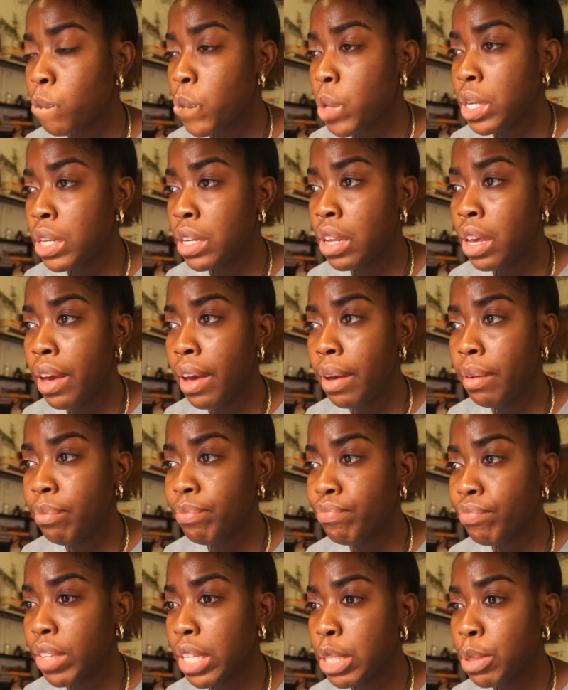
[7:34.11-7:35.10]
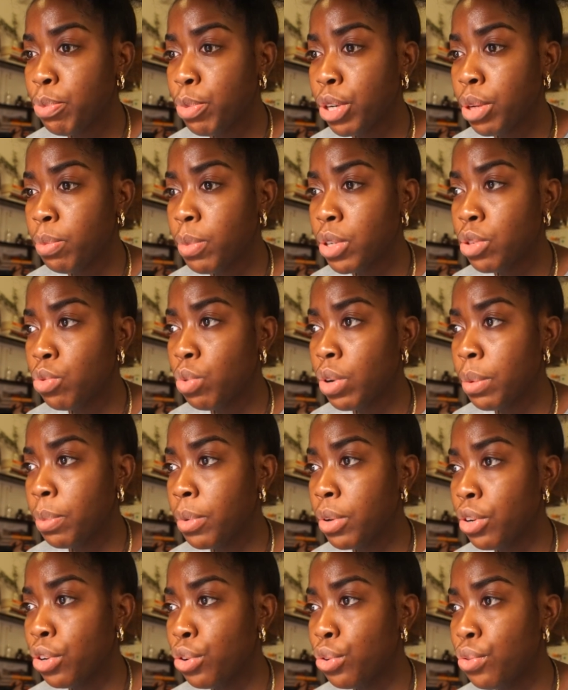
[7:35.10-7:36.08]
And yeah, that's pretty much what I'm
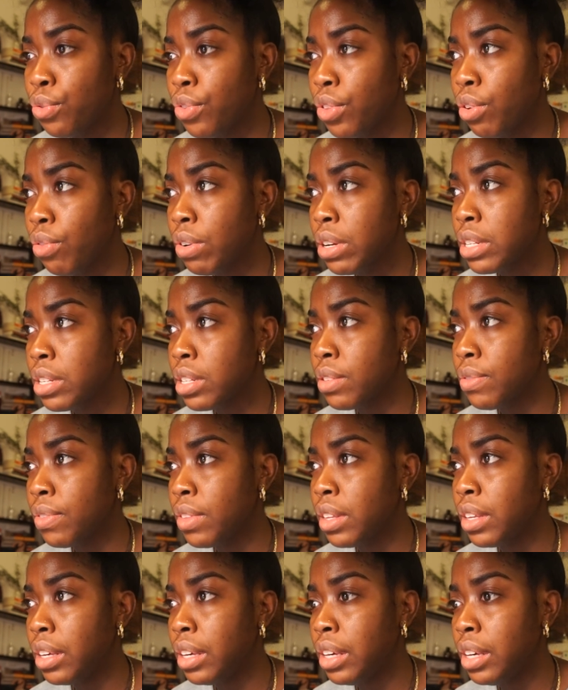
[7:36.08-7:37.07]
going to do for the rest of the